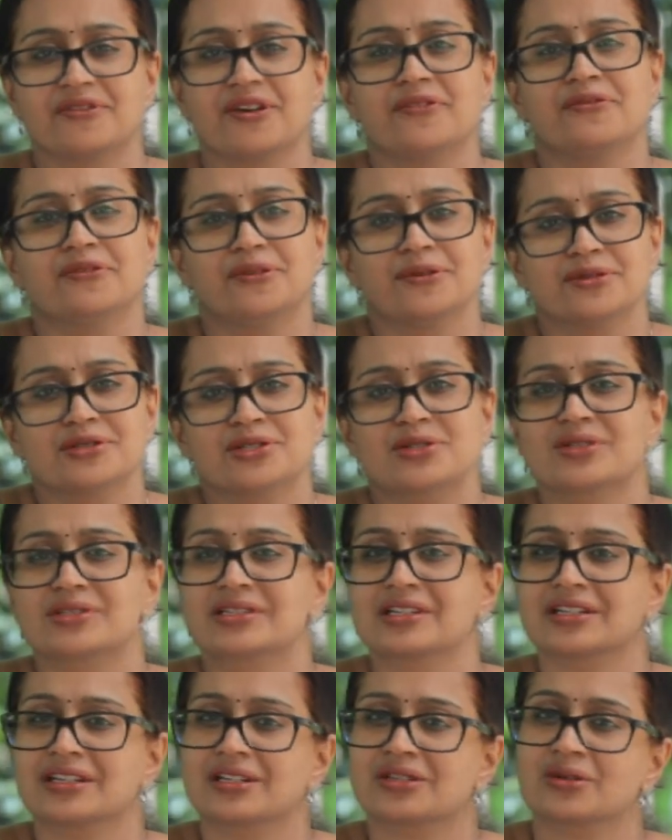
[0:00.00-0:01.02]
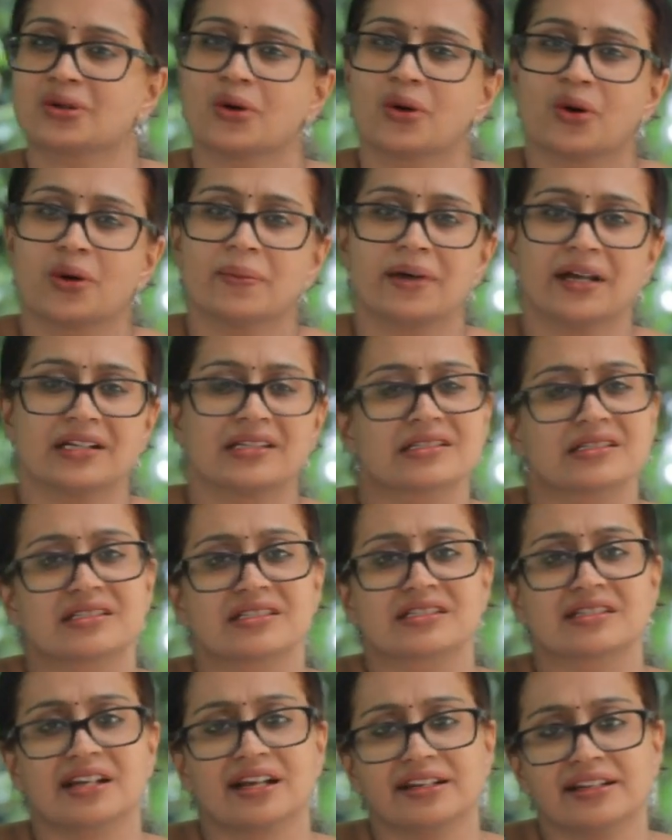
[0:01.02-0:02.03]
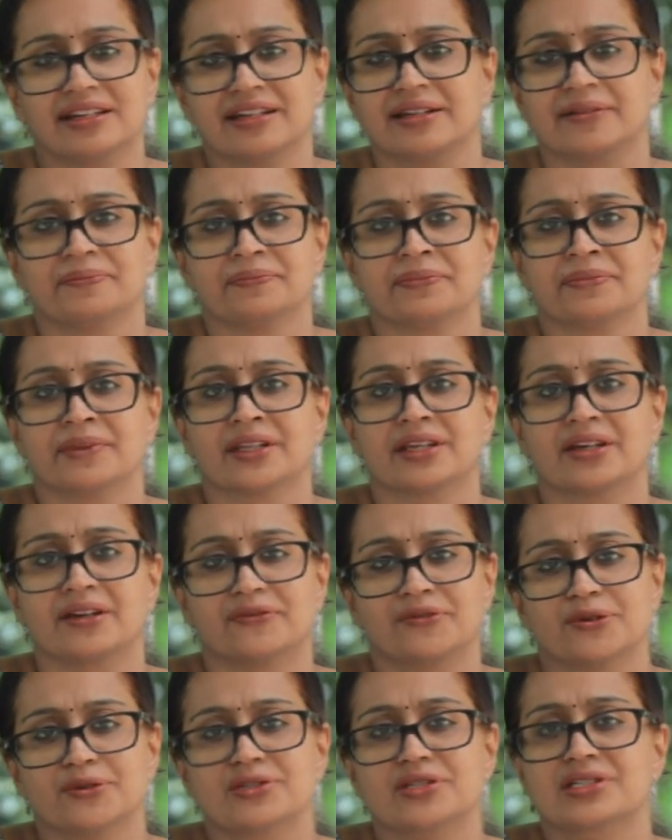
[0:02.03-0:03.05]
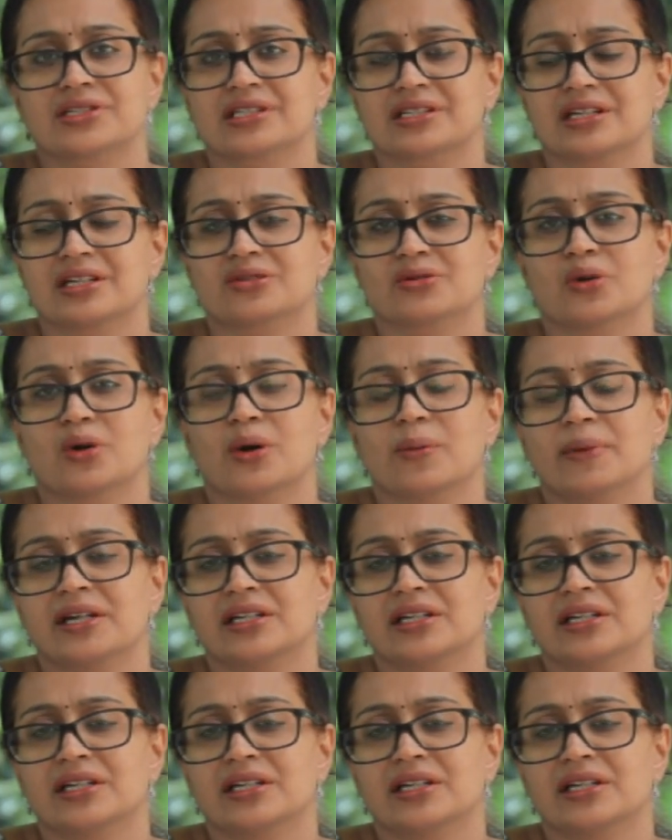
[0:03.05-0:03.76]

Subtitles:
You're forced to sit at home and study. You're forced to sit at home